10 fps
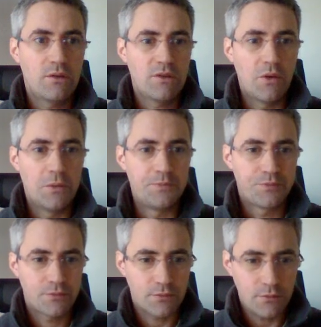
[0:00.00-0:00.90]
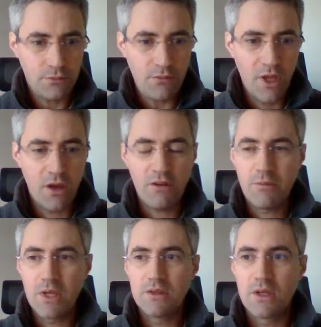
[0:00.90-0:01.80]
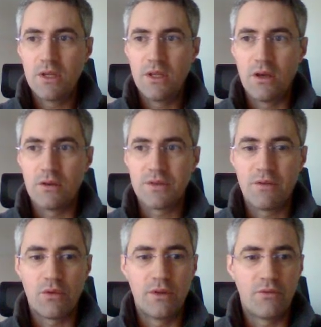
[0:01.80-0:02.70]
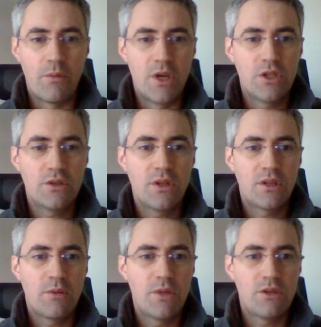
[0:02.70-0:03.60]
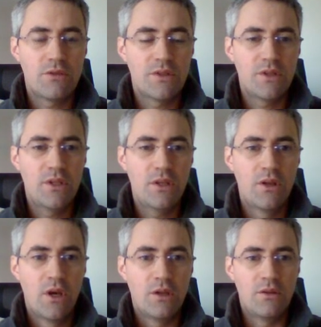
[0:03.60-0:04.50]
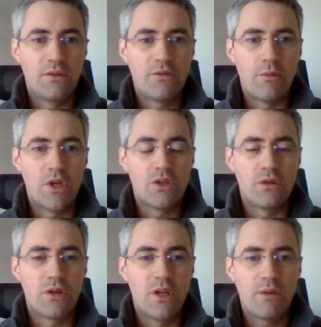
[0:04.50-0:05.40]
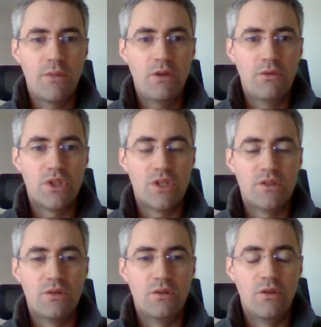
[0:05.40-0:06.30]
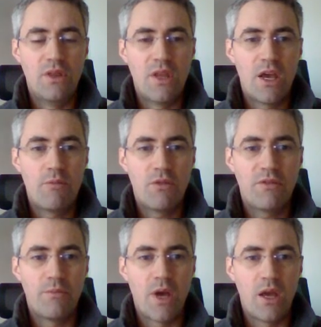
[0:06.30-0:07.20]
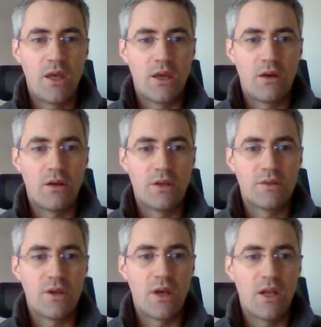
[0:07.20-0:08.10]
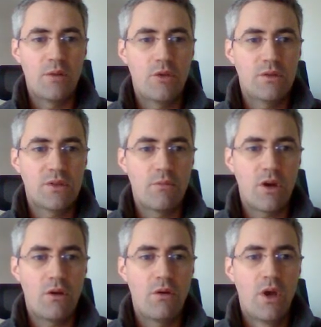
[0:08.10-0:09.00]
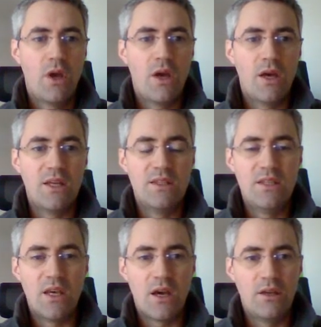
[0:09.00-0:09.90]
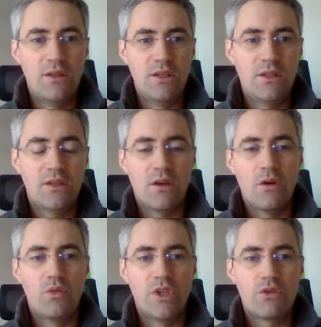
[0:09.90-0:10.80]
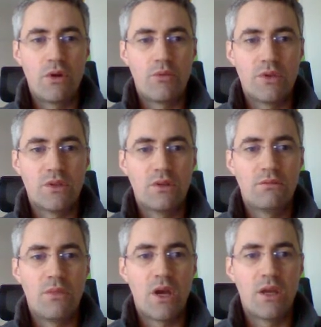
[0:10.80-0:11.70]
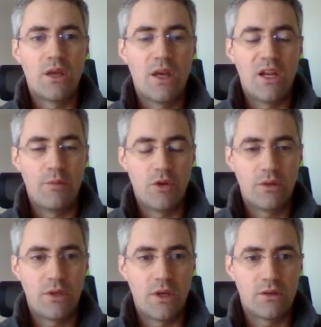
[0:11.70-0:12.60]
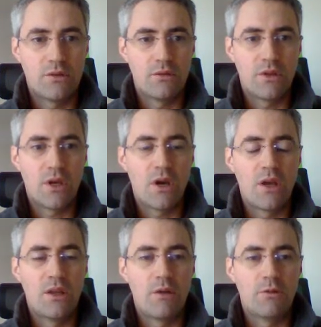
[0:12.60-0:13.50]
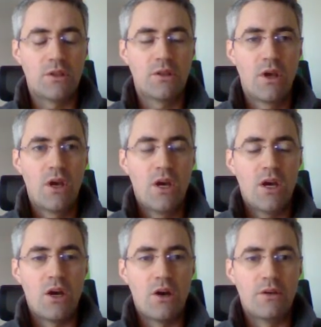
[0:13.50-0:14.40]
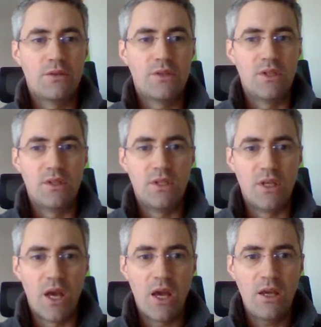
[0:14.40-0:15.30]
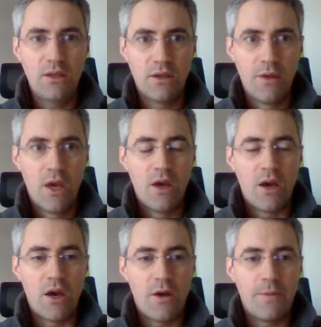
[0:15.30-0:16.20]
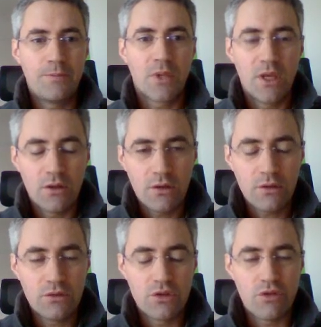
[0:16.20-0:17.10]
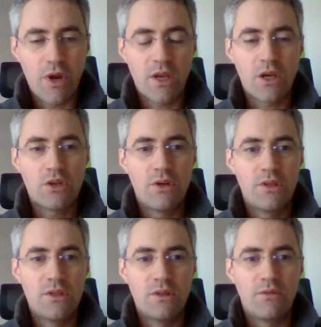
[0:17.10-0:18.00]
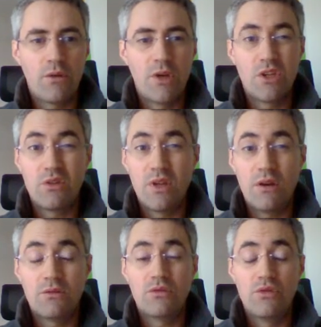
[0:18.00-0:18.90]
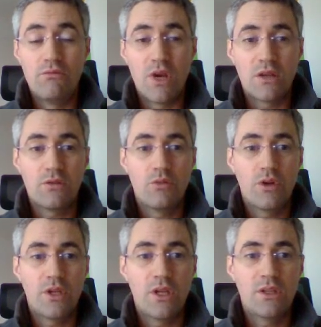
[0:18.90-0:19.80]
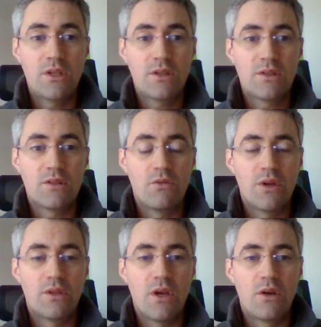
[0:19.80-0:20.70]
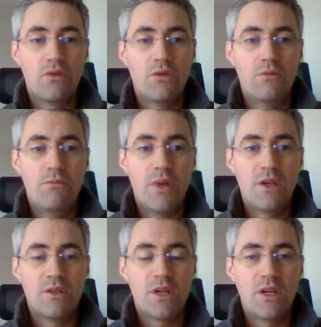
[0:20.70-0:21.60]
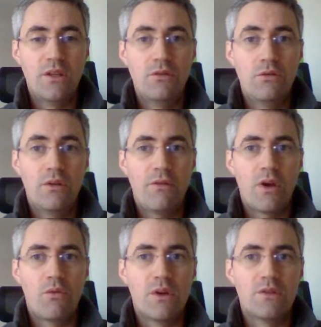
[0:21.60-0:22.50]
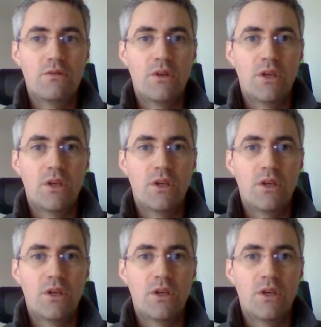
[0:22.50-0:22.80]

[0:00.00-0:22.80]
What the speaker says: So basically several information that I'm interested in. The information click me, which is the name of my, let's say, element somehow, and the ID, which represent my element here. So here I named it CTA. In order to track actually this information out to Matomo Analytics, what I could basically do if I was doing